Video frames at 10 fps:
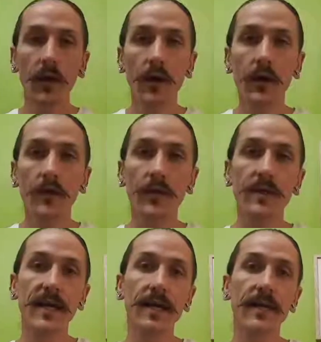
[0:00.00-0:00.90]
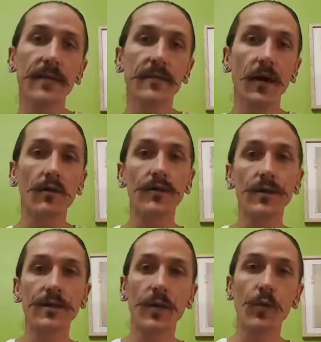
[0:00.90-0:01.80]
The technique that I was using
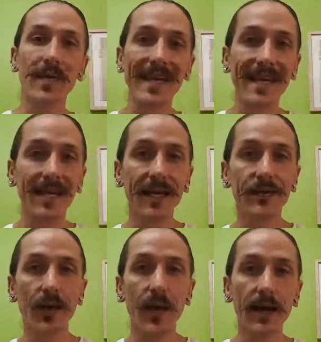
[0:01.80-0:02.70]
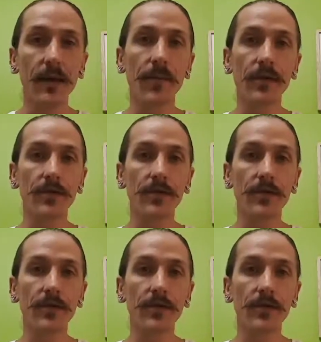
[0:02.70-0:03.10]
with the electroacupuncture,